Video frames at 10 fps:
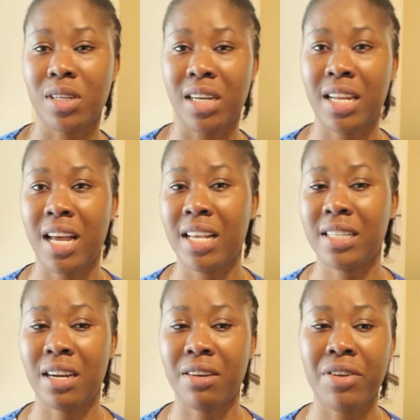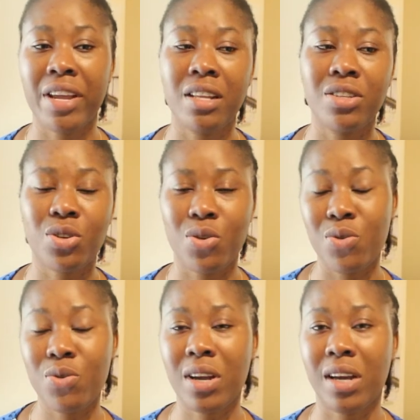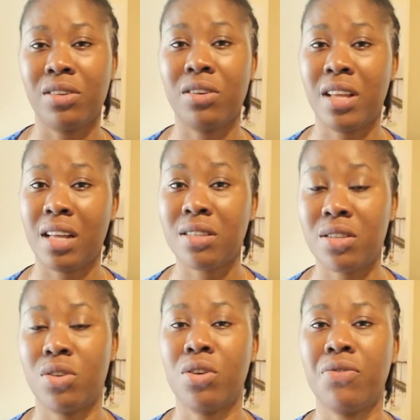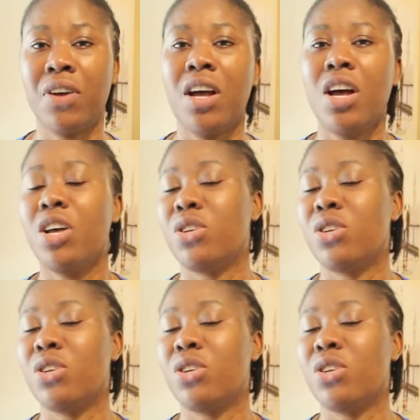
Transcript: organize, arrange, cook and all that stuff.